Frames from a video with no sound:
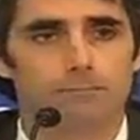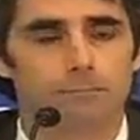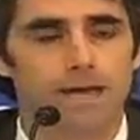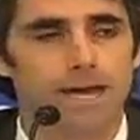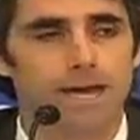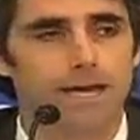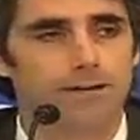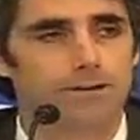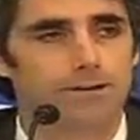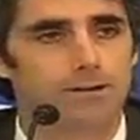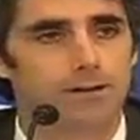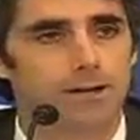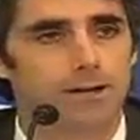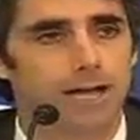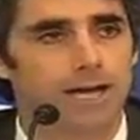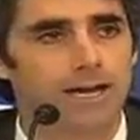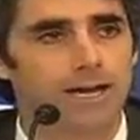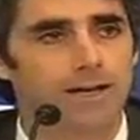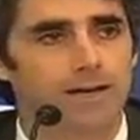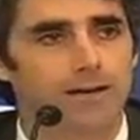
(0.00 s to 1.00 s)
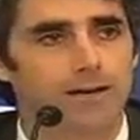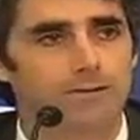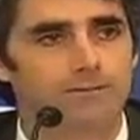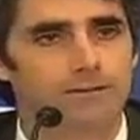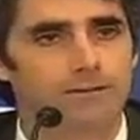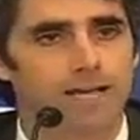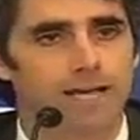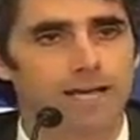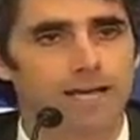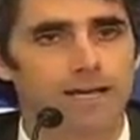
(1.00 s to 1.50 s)
make it to the light
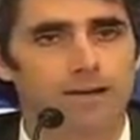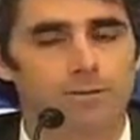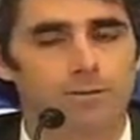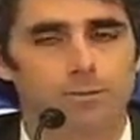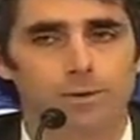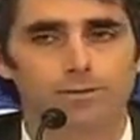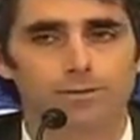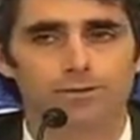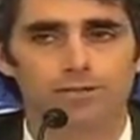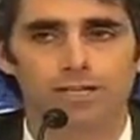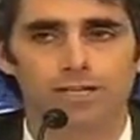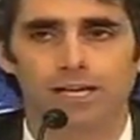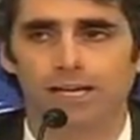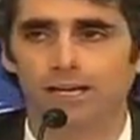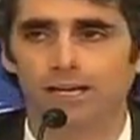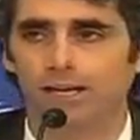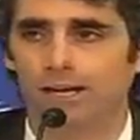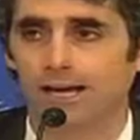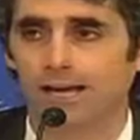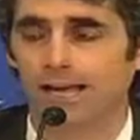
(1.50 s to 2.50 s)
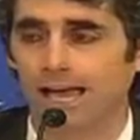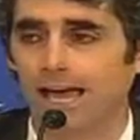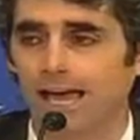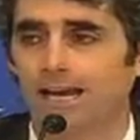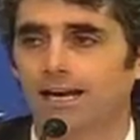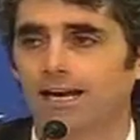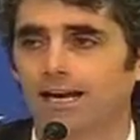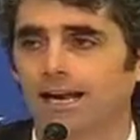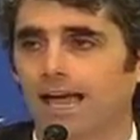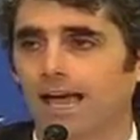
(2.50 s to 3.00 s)
of day. We've seen
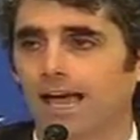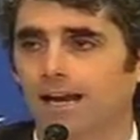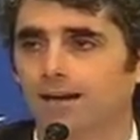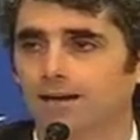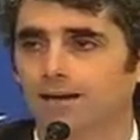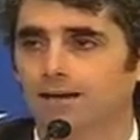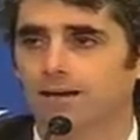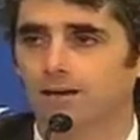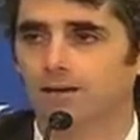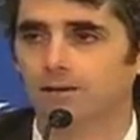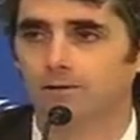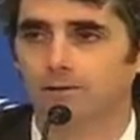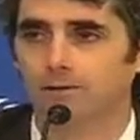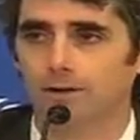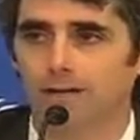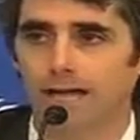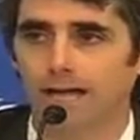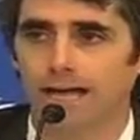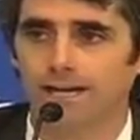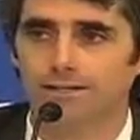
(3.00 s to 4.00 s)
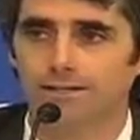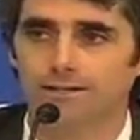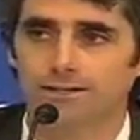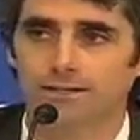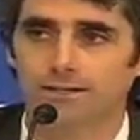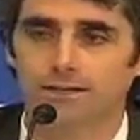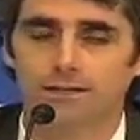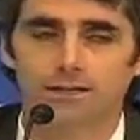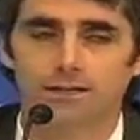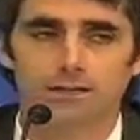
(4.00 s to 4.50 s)
again and again over the
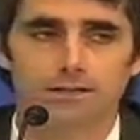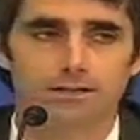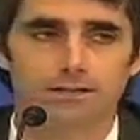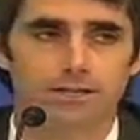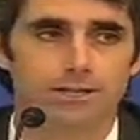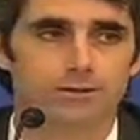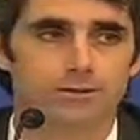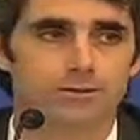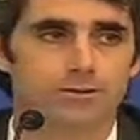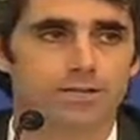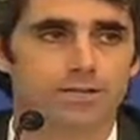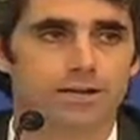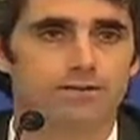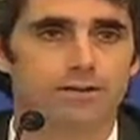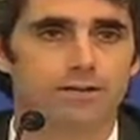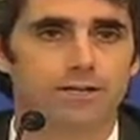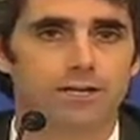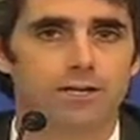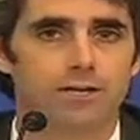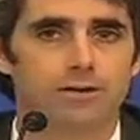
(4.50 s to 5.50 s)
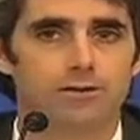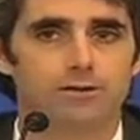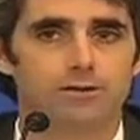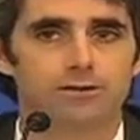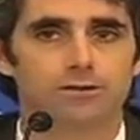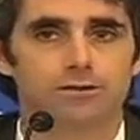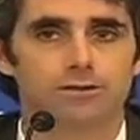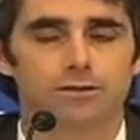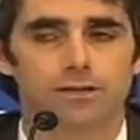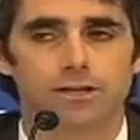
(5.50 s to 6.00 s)
last 6 or 7
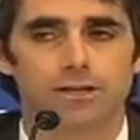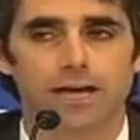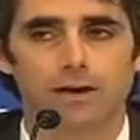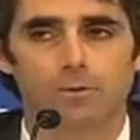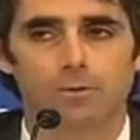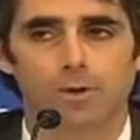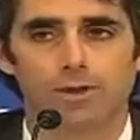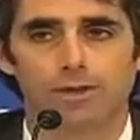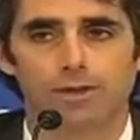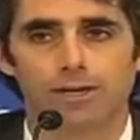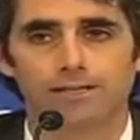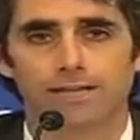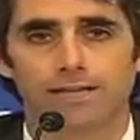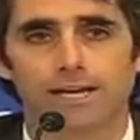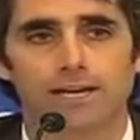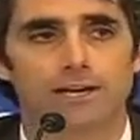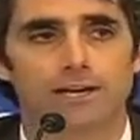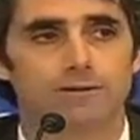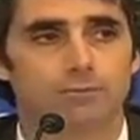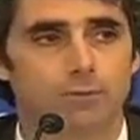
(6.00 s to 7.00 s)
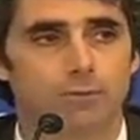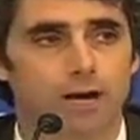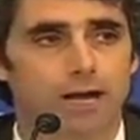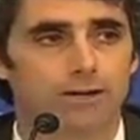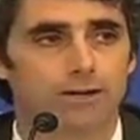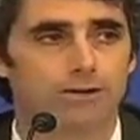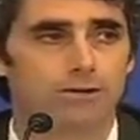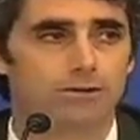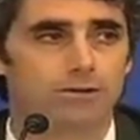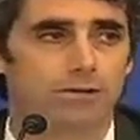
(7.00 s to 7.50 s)
years that when the executive
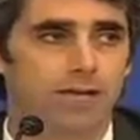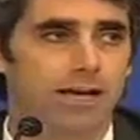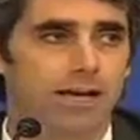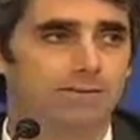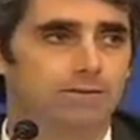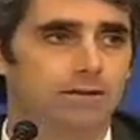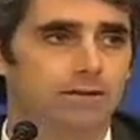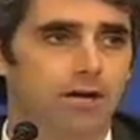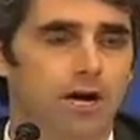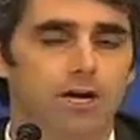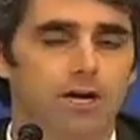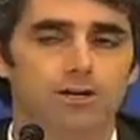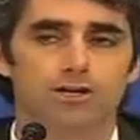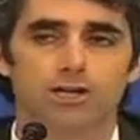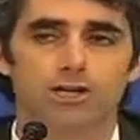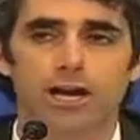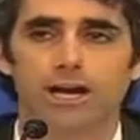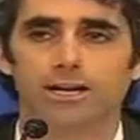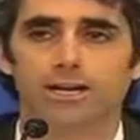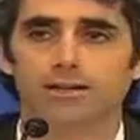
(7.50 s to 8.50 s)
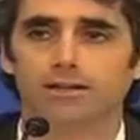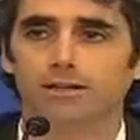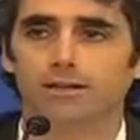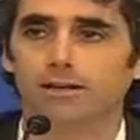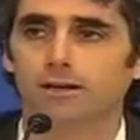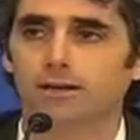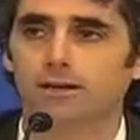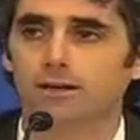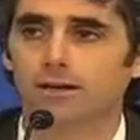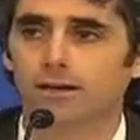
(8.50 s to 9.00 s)
branch is left unchecked,
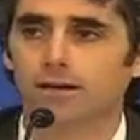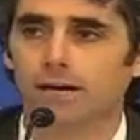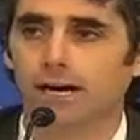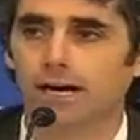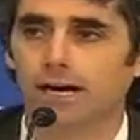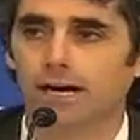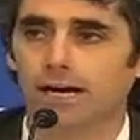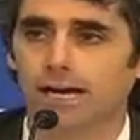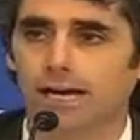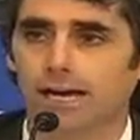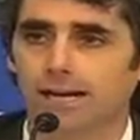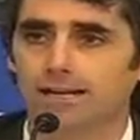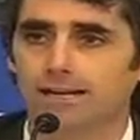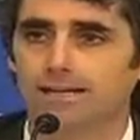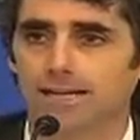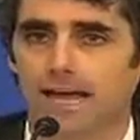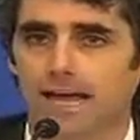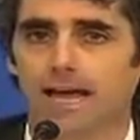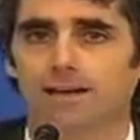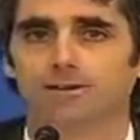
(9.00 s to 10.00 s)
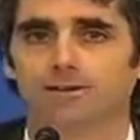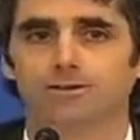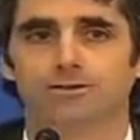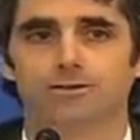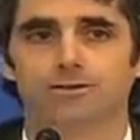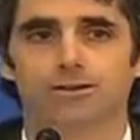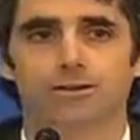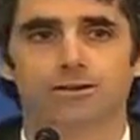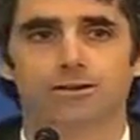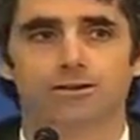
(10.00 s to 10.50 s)
it
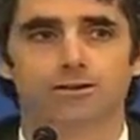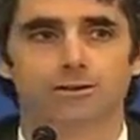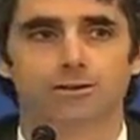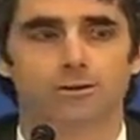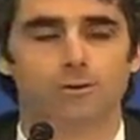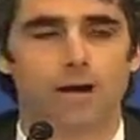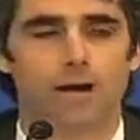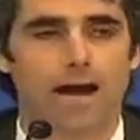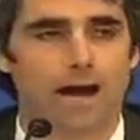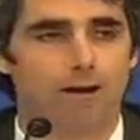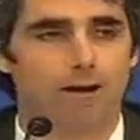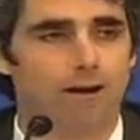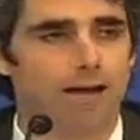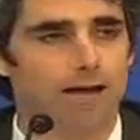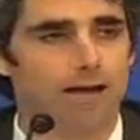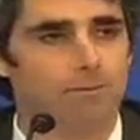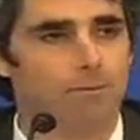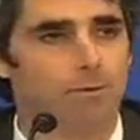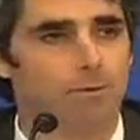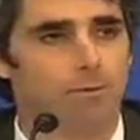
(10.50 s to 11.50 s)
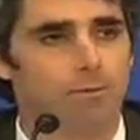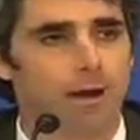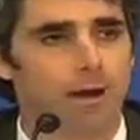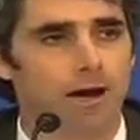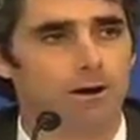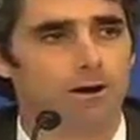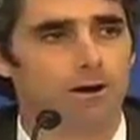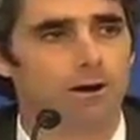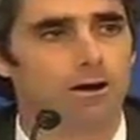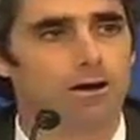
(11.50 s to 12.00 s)
tends to arrogate more
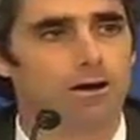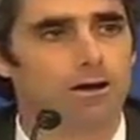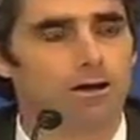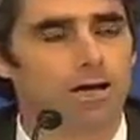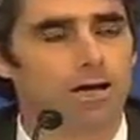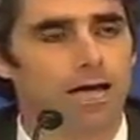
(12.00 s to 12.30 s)
power